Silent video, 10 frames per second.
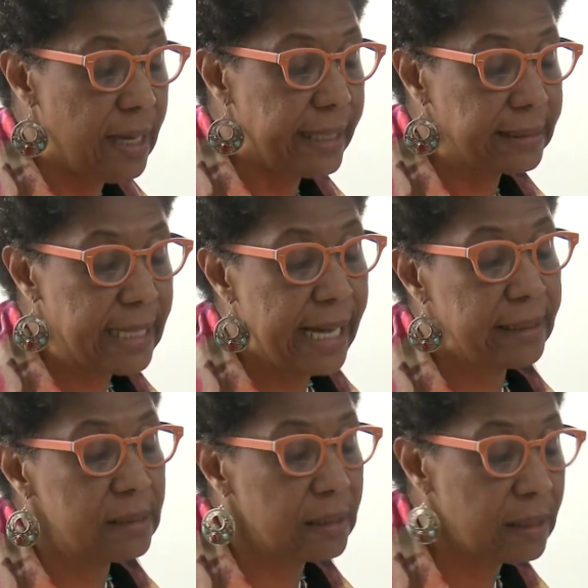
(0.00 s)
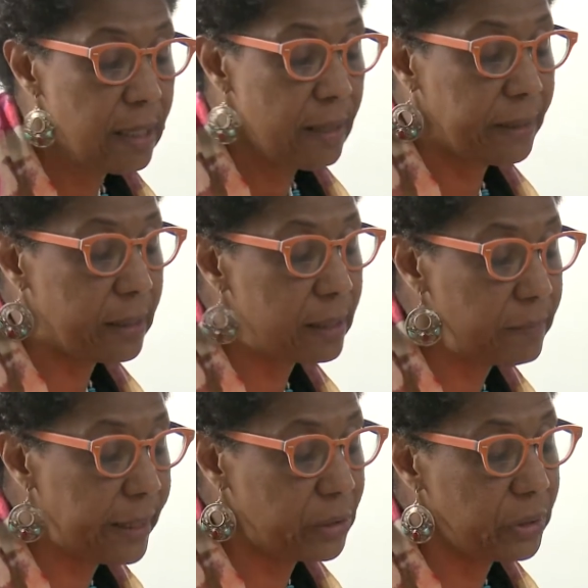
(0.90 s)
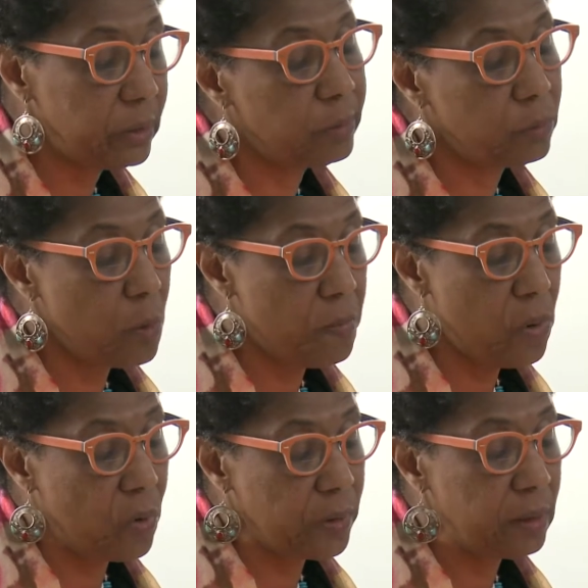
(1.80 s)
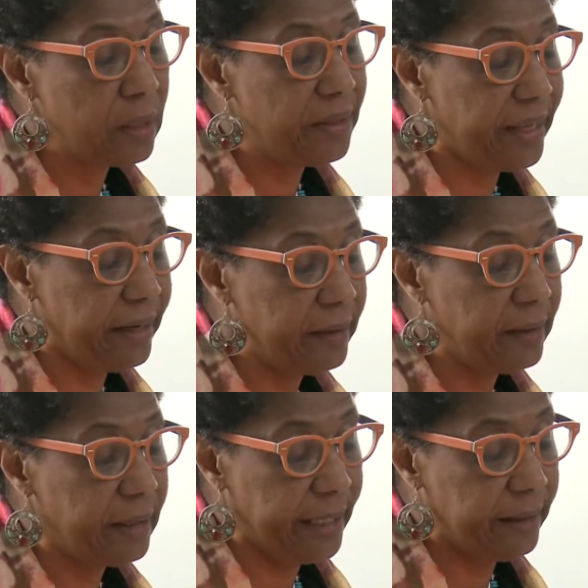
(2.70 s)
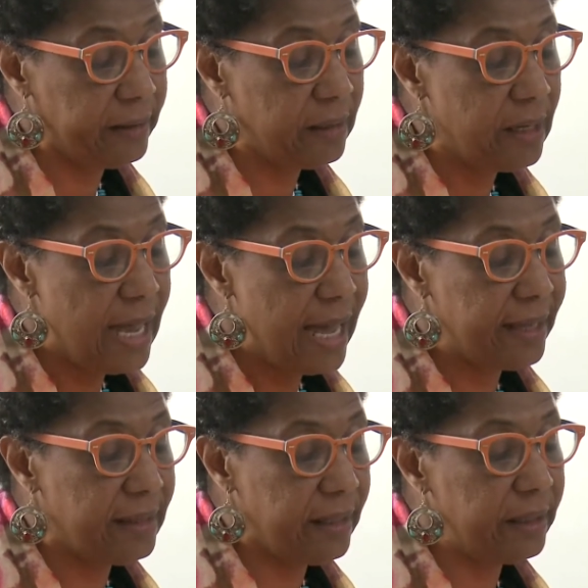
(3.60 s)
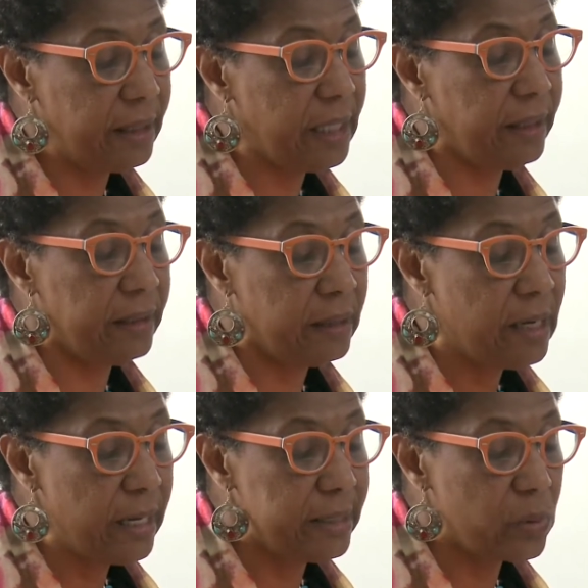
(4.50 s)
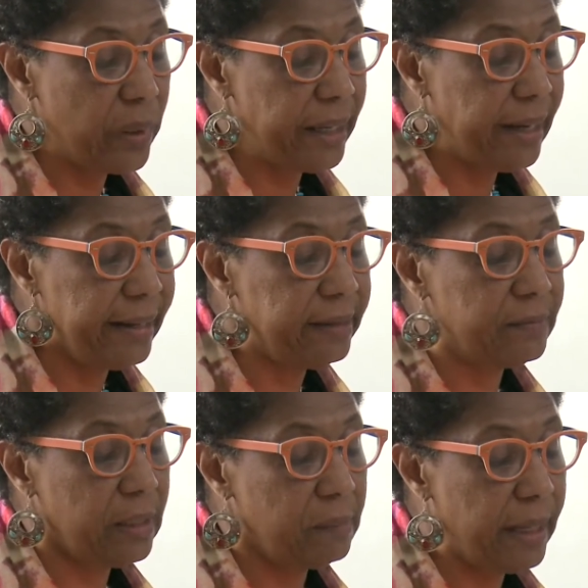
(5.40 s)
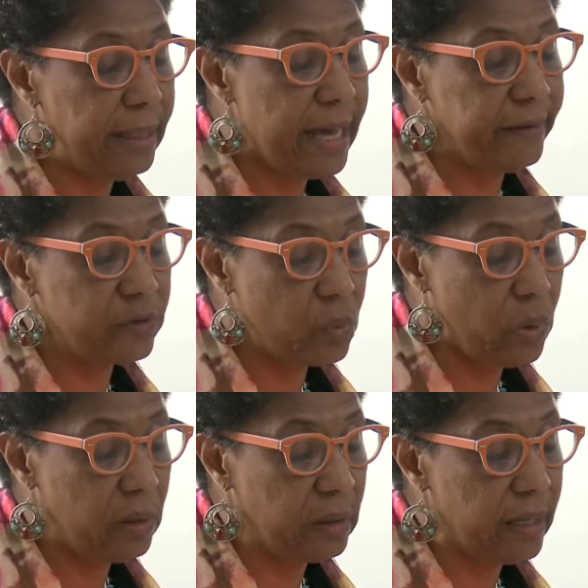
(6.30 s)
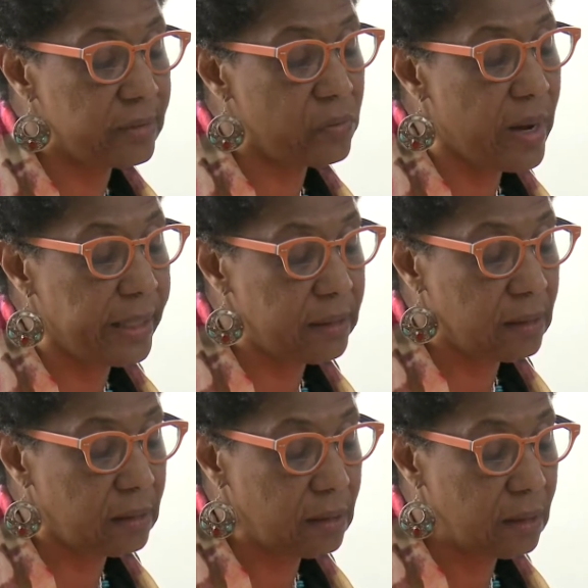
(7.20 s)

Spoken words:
And Canada, because my children were born there, here, and there, here, is where I have done my life's work as a writer.